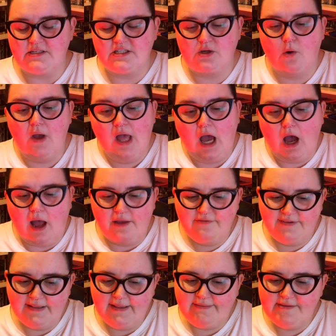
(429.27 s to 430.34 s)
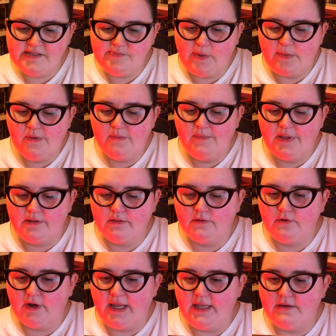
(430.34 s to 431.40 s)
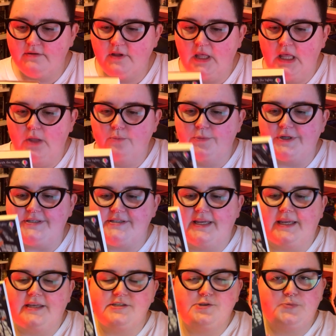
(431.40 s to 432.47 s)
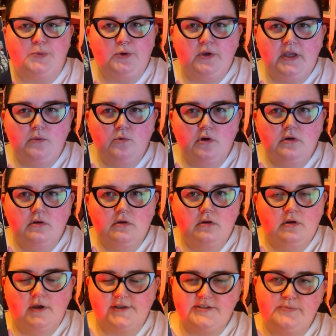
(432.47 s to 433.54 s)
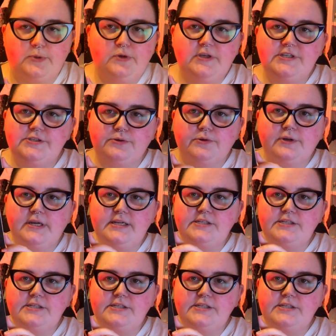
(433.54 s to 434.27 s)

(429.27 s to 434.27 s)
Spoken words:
So I feel like this might be middle grade, but it's like a spooky one, a spooky story.